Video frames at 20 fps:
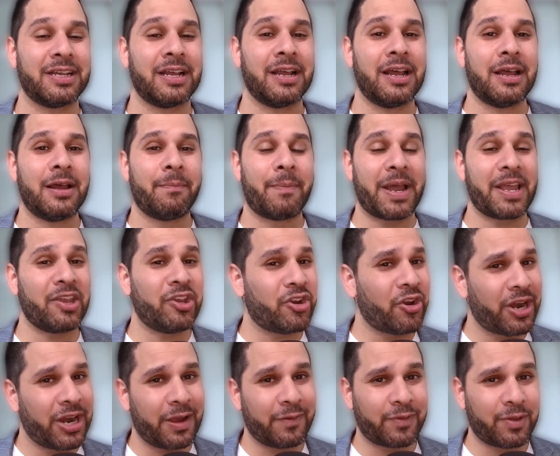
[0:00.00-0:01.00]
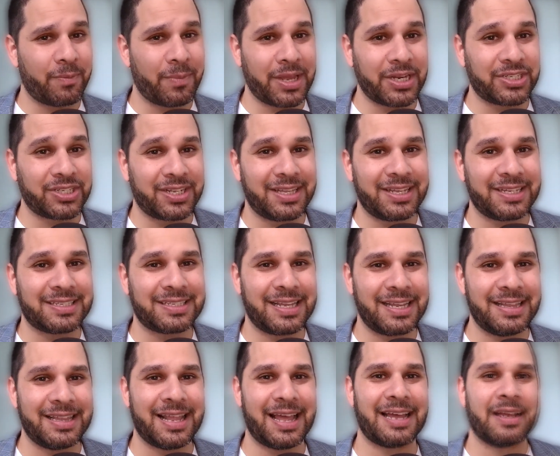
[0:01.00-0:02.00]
But you don't have to mention this in that.